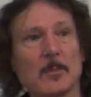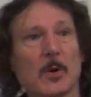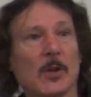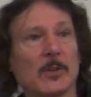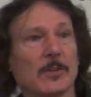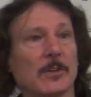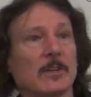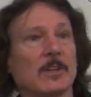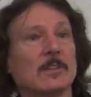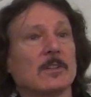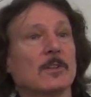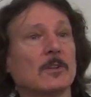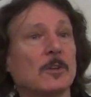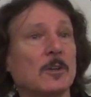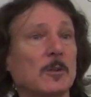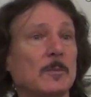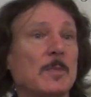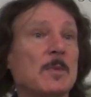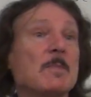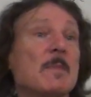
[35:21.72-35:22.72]
monoid
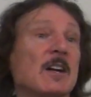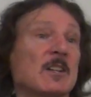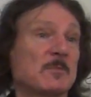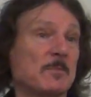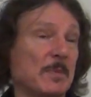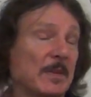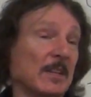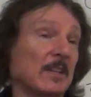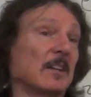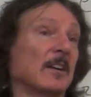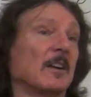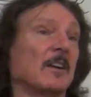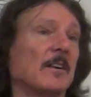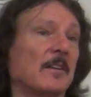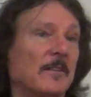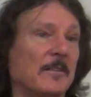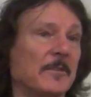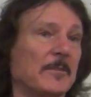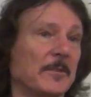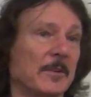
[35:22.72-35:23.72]
could be much bigger,
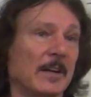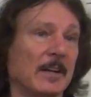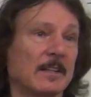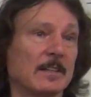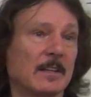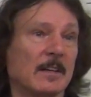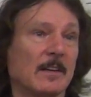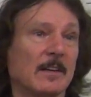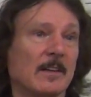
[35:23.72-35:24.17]
right?